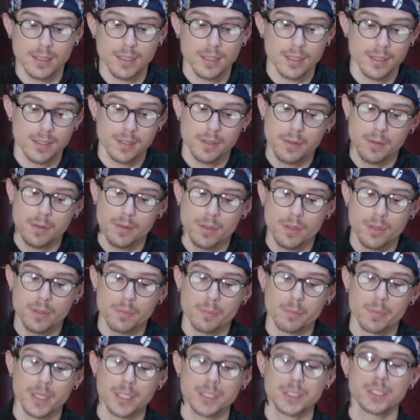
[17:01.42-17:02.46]
like,
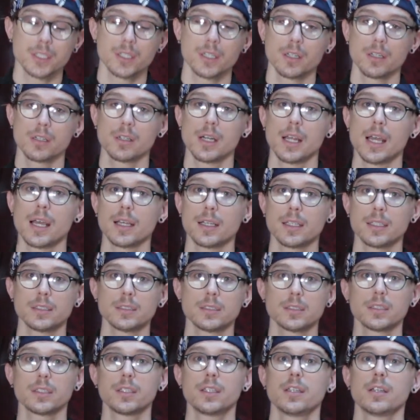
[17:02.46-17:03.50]
make sure your neck is
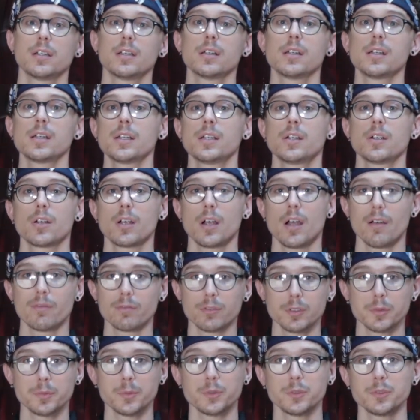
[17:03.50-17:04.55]
secure and you're
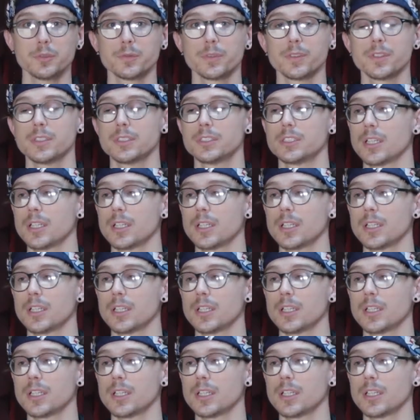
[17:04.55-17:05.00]
comfortable for the